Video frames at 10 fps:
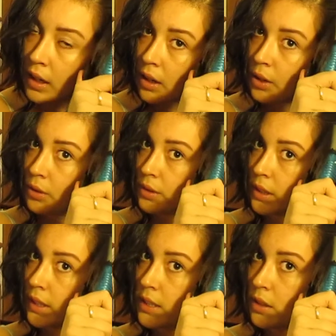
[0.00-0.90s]
Hold
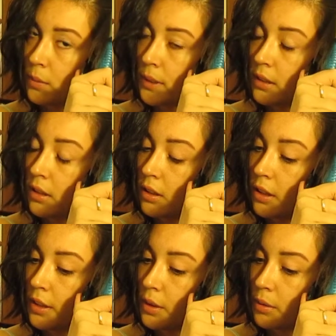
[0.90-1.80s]
these a little bit longer
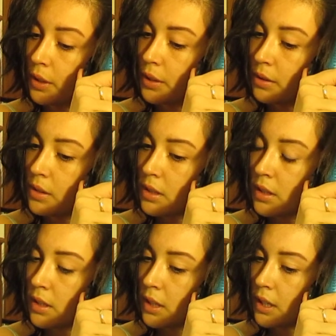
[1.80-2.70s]
at the
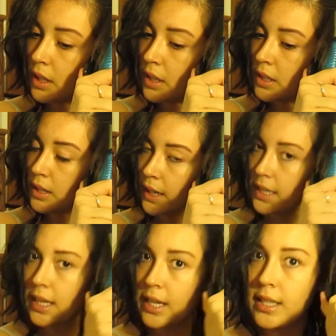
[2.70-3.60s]
roots because, like I
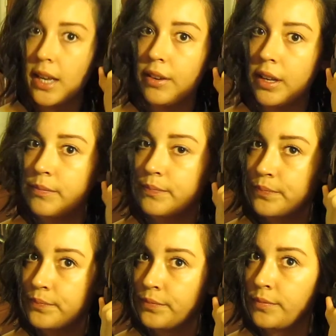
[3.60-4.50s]
said, it's heavy.
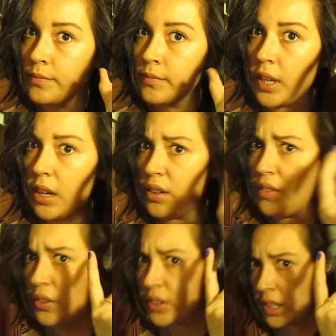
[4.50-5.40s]
I don't even
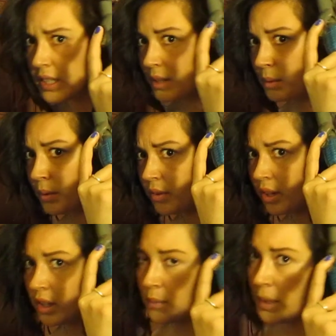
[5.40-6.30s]
know if you can see me whenever I
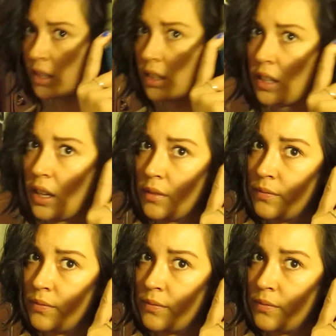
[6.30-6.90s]
lean back like that.